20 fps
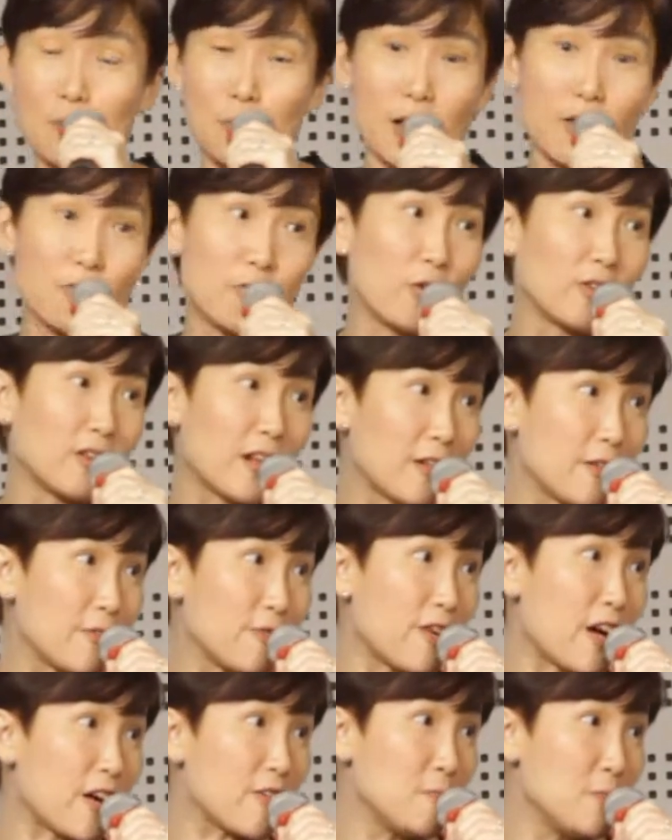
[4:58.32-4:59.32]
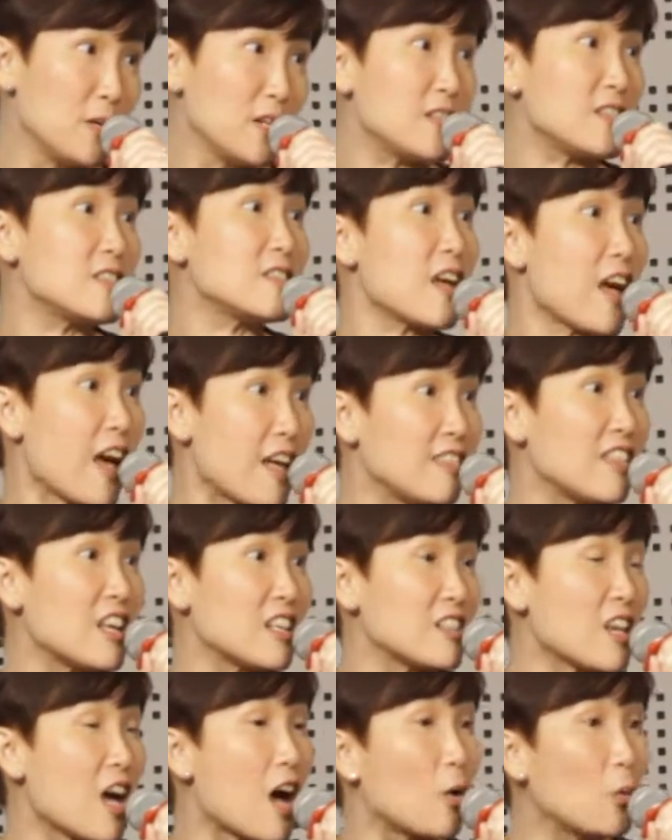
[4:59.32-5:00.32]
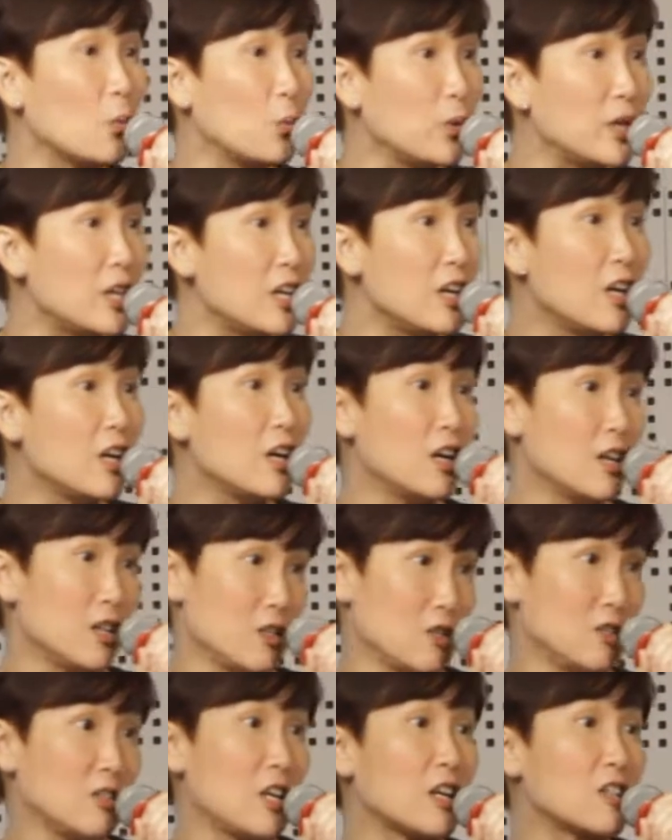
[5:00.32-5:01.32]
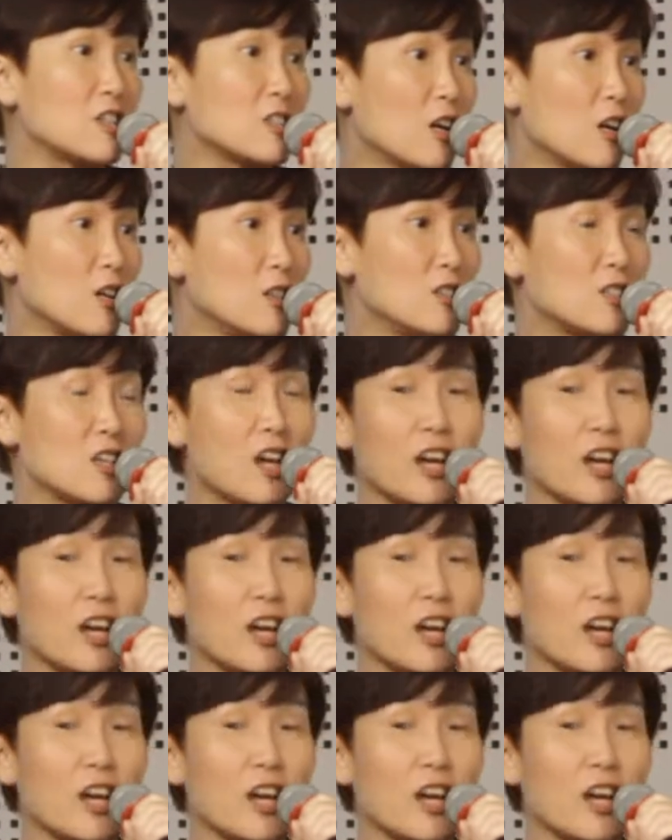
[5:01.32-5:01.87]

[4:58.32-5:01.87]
play for another 5 minutes, and that's how we take turns